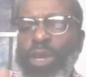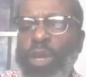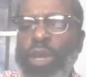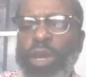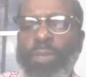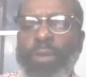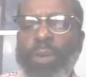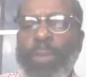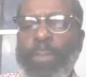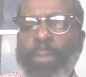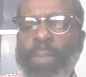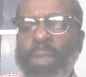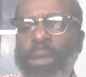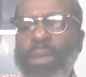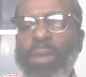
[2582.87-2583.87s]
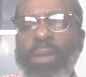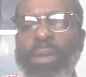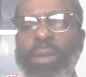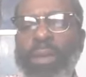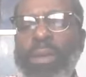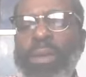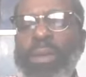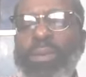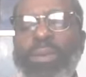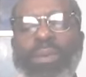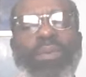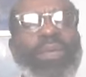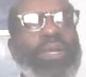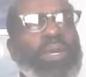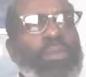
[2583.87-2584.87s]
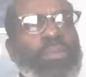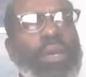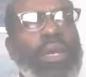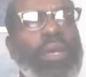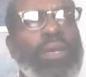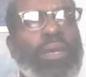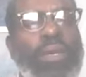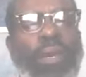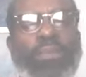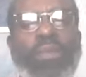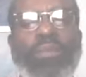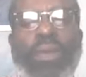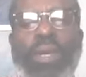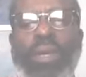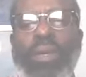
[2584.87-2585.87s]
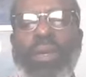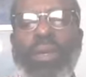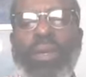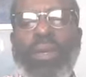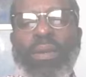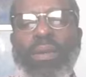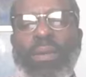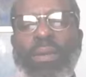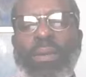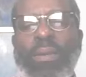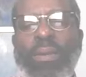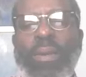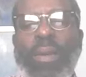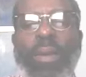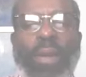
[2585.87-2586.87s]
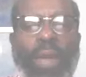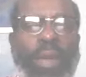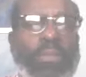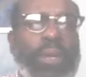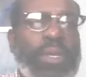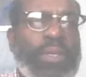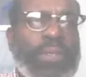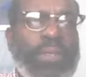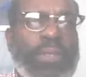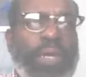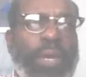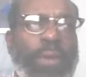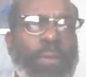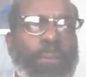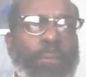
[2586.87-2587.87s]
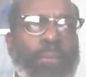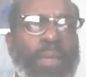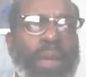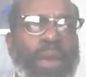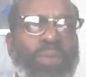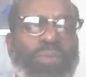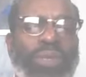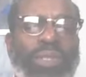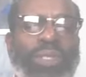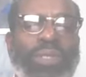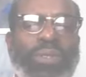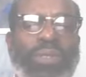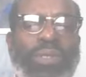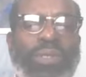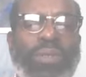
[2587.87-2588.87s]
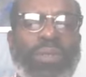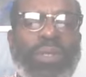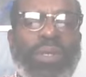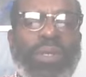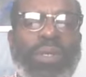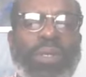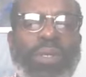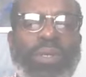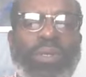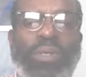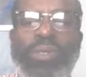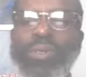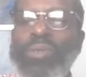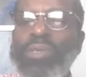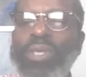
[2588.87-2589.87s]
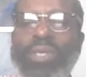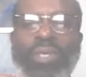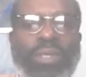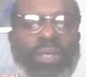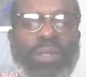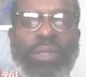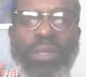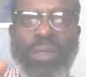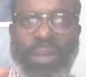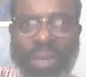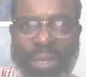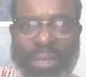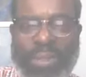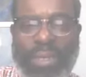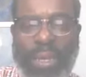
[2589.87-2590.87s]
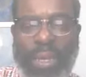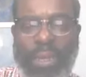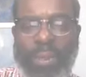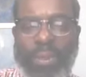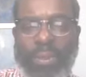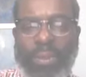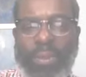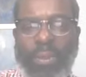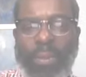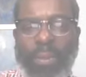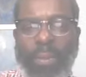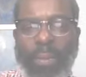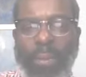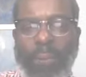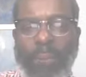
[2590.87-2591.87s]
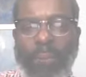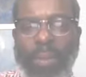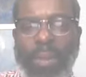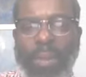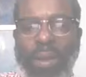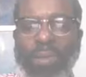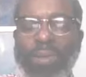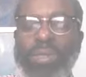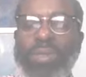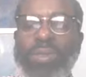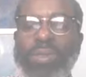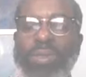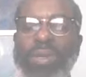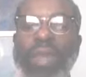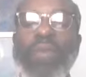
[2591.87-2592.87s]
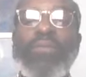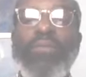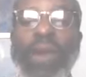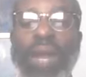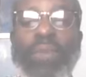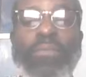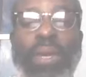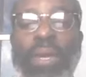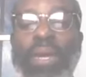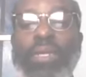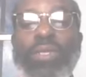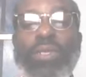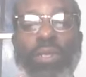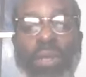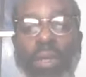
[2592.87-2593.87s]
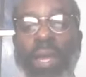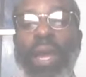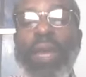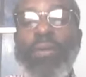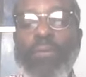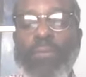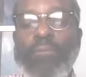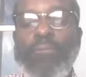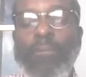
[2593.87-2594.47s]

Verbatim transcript: Come here." Well, what do you mean, "Come to me"? He means that I want you to do just these things. I want you to invite me into your life.